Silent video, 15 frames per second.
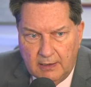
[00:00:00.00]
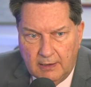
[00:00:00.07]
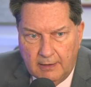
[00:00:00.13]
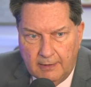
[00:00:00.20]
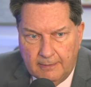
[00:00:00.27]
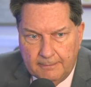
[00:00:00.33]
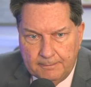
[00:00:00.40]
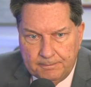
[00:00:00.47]

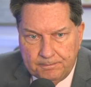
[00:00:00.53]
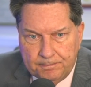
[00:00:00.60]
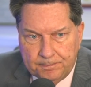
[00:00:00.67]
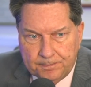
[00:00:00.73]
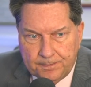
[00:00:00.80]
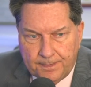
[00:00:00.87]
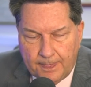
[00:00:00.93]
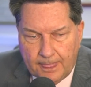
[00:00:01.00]
Um,
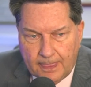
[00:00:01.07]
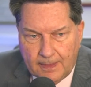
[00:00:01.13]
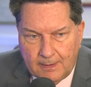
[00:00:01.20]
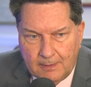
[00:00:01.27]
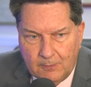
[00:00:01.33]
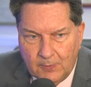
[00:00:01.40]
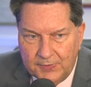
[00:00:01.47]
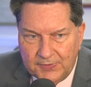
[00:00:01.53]

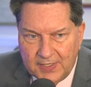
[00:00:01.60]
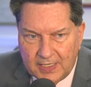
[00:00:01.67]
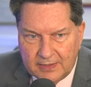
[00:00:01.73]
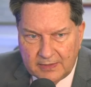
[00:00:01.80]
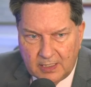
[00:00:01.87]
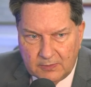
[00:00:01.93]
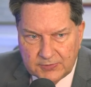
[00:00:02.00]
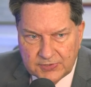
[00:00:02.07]
one thing I
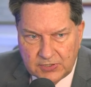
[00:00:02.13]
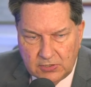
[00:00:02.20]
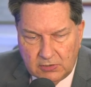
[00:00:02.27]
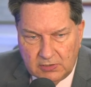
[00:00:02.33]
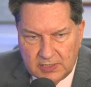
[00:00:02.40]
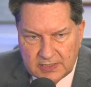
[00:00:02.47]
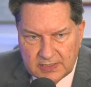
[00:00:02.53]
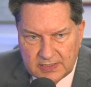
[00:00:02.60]
thought was
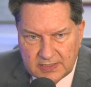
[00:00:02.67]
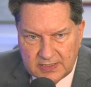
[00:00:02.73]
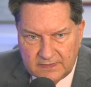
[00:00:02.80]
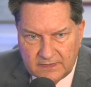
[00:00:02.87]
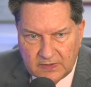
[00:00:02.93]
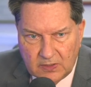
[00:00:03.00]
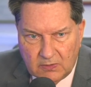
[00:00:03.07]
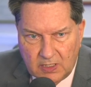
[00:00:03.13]
curious is
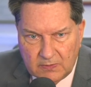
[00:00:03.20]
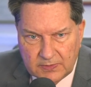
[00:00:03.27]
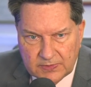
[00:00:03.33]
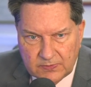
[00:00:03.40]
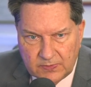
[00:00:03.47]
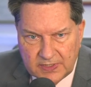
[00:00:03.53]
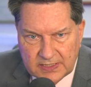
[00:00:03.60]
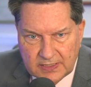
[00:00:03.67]
even though I
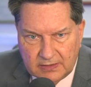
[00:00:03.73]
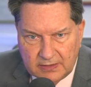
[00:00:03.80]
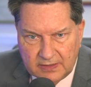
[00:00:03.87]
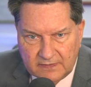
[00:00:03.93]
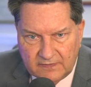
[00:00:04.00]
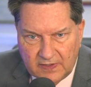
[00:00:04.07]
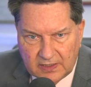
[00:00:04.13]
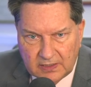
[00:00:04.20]
was recently
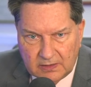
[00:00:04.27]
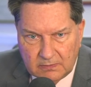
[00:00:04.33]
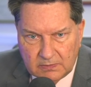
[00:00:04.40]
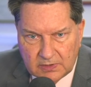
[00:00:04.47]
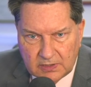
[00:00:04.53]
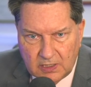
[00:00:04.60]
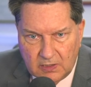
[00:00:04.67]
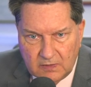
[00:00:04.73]
infected
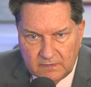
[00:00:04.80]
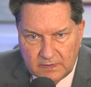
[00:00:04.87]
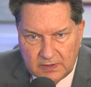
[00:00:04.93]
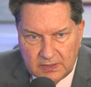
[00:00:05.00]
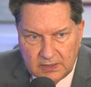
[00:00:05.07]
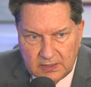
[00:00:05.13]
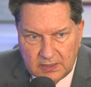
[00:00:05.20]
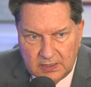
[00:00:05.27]
with
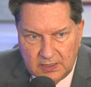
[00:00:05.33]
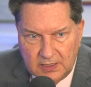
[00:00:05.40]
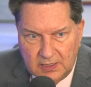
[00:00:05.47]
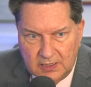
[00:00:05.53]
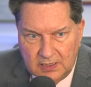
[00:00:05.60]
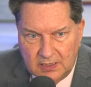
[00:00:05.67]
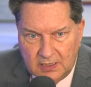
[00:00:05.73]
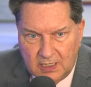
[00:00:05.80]
COVID,
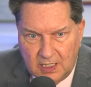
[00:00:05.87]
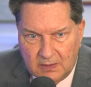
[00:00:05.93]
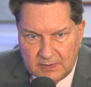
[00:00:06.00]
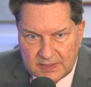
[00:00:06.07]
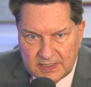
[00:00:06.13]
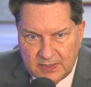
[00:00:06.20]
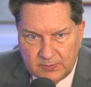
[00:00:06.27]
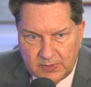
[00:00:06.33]
I
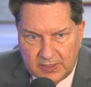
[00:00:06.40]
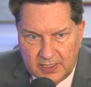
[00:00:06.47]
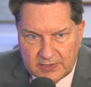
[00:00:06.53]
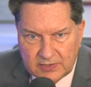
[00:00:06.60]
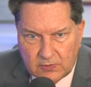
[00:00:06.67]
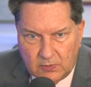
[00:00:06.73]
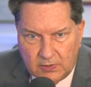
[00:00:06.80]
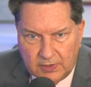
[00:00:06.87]
was simply
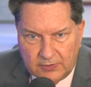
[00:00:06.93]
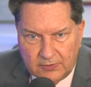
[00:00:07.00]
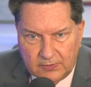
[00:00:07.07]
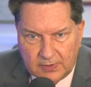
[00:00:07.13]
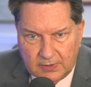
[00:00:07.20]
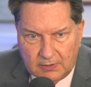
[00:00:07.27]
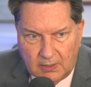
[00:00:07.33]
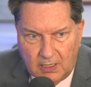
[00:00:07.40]
escorted
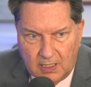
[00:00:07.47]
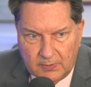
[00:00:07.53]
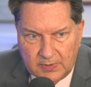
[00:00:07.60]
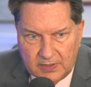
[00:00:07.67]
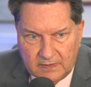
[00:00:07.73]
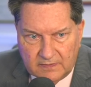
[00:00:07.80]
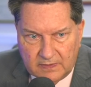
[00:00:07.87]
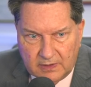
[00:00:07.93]
through the
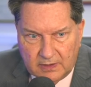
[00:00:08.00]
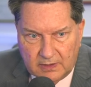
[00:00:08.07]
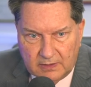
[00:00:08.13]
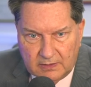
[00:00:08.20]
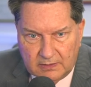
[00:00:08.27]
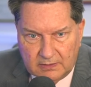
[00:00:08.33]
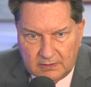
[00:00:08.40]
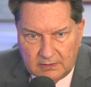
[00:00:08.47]
lobby of
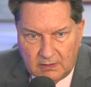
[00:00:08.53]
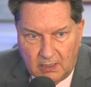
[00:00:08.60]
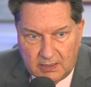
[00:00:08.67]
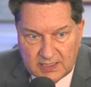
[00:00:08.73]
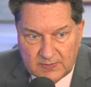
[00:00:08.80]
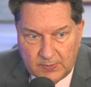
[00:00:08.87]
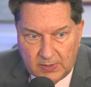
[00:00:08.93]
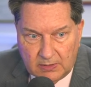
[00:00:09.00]
the
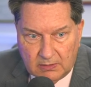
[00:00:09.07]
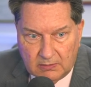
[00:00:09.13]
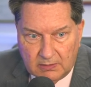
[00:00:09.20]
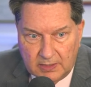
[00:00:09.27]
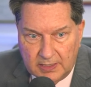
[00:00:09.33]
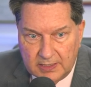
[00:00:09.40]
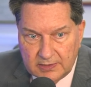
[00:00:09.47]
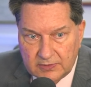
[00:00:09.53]
hospital
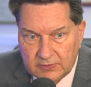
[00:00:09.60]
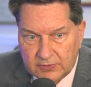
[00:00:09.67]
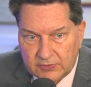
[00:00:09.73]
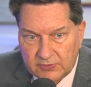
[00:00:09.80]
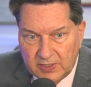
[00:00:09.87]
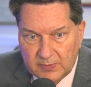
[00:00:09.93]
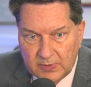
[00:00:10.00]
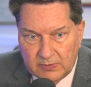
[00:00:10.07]
and into a
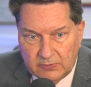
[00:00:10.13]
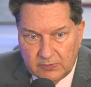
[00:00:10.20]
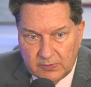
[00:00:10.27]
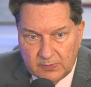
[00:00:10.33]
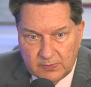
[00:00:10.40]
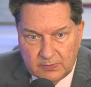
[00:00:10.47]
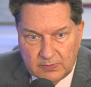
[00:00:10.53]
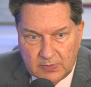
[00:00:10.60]
treatment
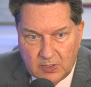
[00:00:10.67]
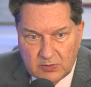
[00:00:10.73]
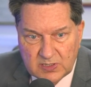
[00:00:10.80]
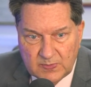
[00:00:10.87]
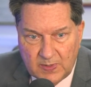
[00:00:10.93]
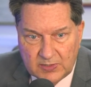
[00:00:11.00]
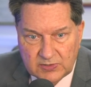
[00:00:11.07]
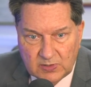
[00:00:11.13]
room. No
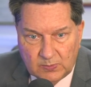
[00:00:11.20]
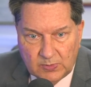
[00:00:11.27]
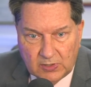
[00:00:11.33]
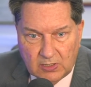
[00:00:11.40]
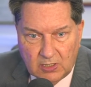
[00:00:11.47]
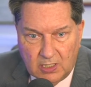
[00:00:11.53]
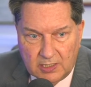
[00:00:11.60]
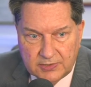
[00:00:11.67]
special
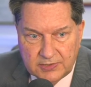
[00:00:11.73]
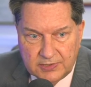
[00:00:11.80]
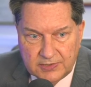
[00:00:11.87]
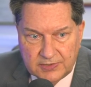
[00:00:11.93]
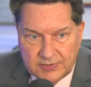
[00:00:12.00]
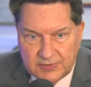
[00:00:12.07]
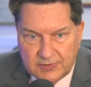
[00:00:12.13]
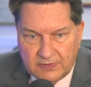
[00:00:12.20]

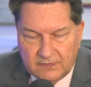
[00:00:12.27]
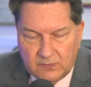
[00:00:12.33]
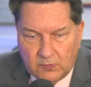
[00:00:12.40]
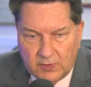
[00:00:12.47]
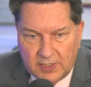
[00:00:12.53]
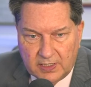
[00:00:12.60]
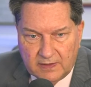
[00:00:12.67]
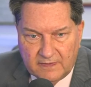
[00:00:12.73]
precautions,
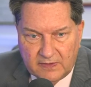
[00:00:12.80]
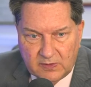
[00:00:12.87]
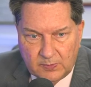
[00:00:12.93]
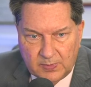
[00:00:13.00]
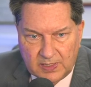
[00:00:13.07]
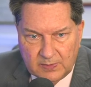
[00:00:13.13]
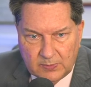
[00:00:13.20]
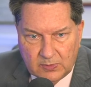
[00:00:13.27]
avoiding other
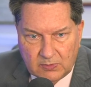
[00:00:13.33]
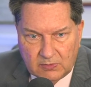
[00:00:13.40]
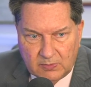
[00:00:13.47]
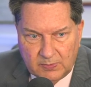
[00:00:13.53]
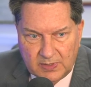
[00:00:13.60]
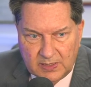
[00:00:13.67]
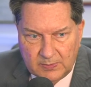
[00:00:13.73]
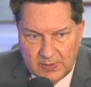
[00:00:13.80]
people or
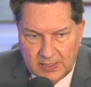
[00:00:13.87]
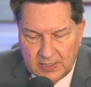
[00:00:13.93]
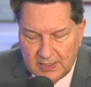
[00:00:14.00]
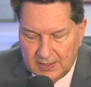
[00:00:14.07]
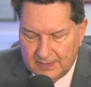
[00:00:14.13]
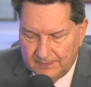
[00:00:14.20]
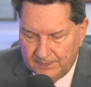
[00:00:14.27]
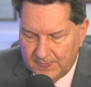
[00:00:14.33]

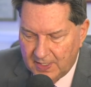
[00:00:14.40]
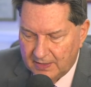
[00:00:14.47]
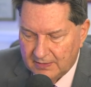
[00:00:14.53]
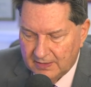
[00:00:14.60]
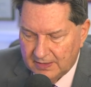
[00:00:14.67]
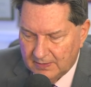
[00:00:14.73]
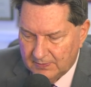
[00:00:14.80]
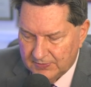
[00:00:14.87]
PPE. I
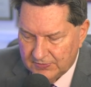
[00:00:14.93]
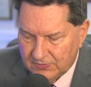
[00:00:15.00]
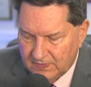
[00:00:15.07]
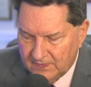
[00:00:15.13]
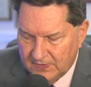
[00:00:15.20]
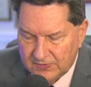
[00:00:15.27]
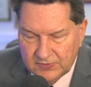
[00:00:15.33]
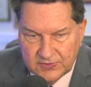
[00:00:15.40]
thought that was sort
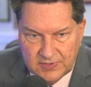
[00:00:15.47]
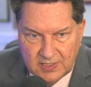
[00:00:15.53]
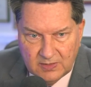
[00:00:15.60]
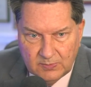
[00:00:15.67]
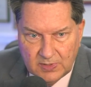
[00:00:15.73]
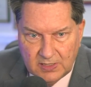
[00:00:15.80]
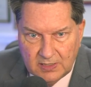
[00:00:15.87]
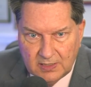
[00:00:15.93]
of interesting,
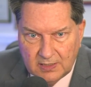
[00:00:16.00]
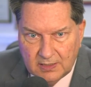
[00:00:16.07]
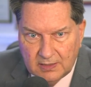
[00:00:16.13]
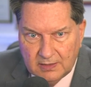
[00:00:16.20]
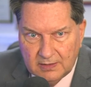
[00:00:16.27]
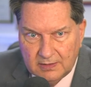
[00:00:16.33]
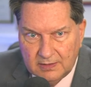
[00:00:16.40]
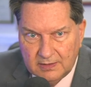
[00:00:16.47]
being
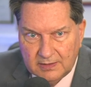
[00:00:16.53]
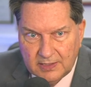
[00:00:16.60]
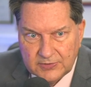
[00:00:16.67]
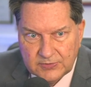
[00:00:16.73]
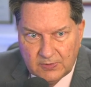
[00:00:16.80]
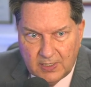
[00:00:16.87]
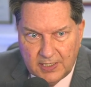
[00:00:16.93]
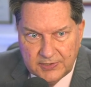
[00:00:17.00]
an
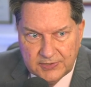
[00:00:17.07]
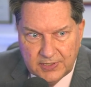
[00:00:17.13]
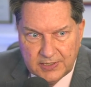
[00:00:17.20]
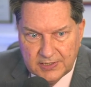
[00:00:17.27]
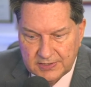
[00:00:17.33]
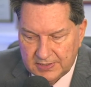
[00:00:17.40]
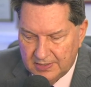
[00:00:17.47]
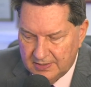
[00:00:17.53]
industrial
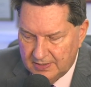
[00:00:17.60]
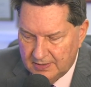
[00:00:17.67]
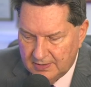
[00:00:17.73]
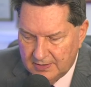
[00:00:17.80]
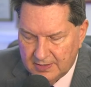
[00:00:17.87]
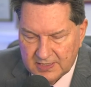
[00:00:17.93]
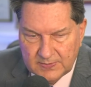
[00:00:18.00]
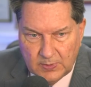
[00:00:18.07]
hygienist
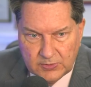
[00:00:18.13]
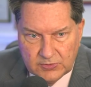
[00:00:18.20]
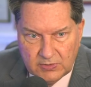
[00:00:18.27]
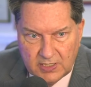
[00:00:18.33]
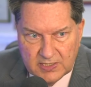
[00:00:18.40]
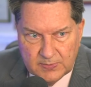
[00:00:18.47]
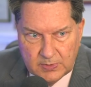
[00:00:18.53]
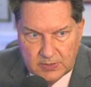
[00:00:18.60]
and
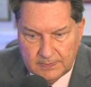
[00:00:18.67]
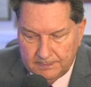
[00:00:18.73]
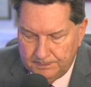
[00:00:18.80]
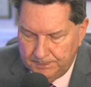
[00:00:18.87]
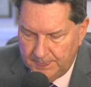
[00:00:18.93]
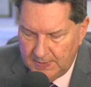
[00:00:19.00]
exposure expert.